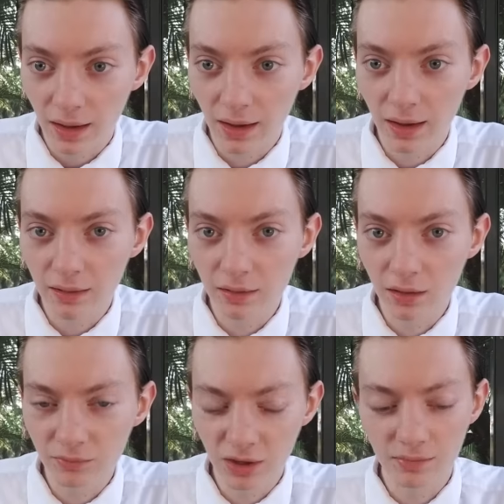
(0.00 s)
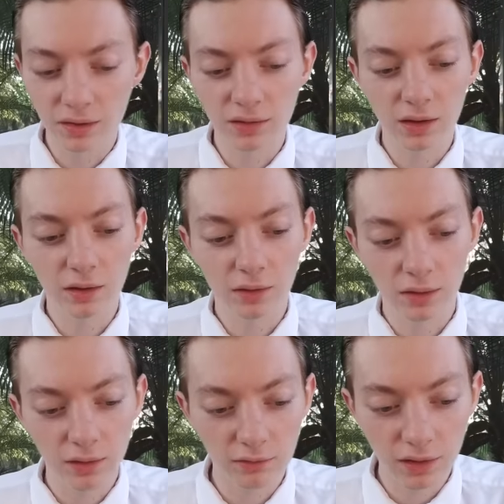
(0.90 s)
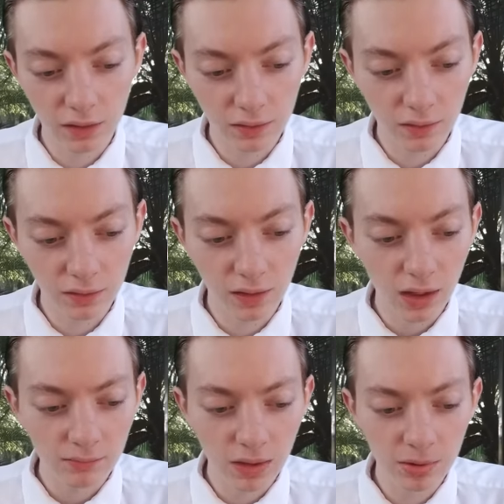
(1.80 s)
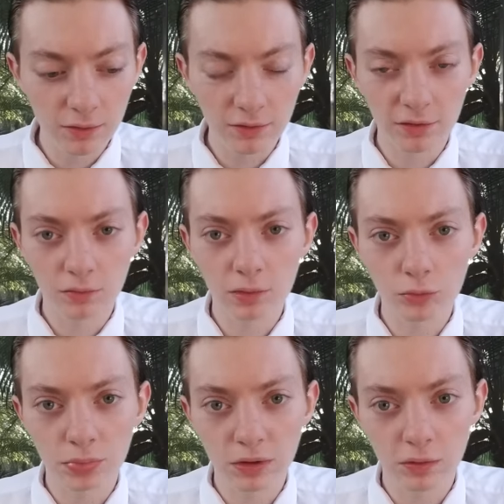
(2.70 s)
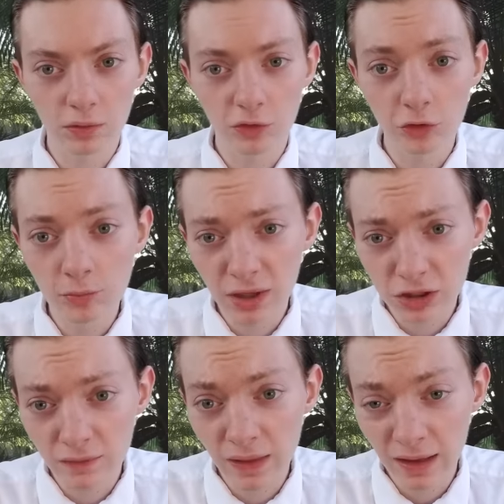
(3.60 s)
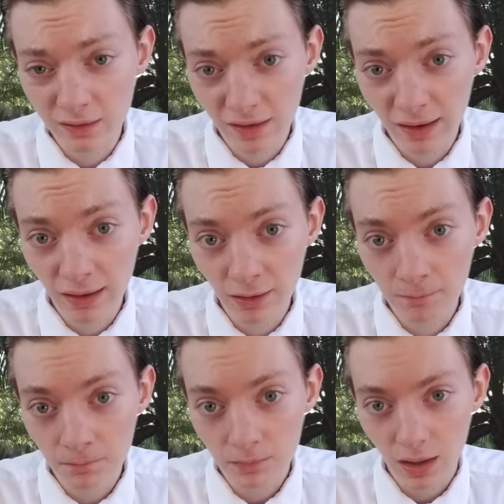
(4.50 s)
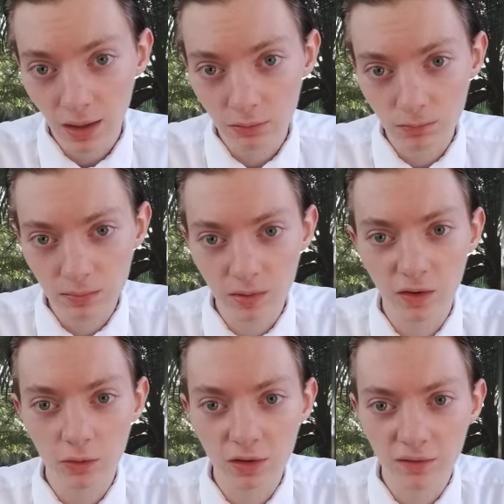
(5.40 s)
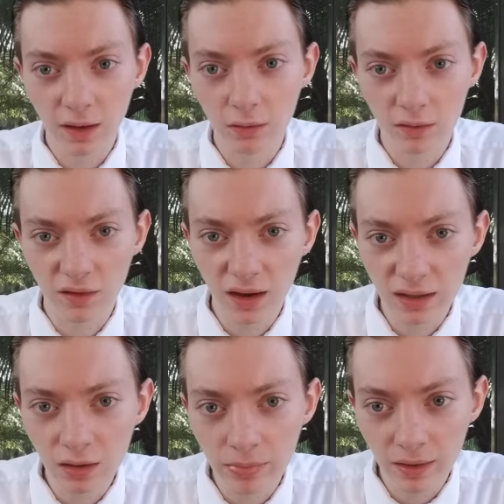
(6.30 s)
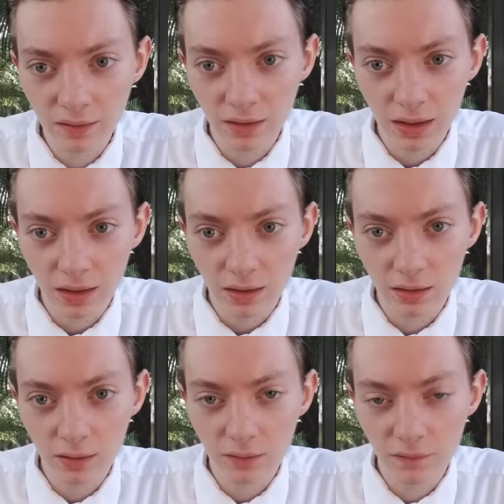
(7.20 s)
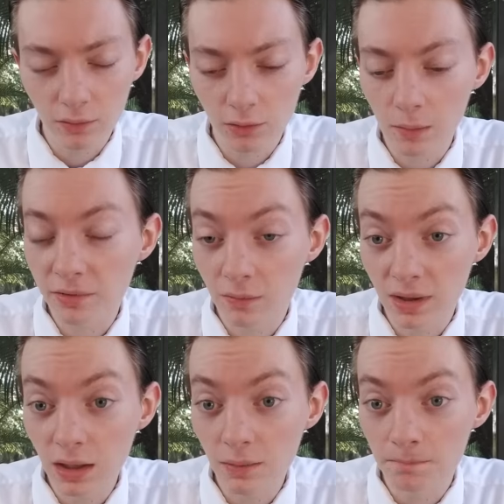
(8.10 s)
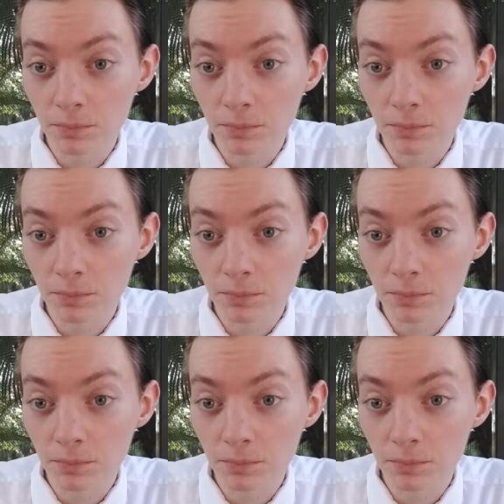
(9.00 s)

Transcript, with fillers: And sometimes I think, as I was eating this, maybe there's just a little bit too much of that tang. I would maybe tone it down a tiny bit if it were up to me.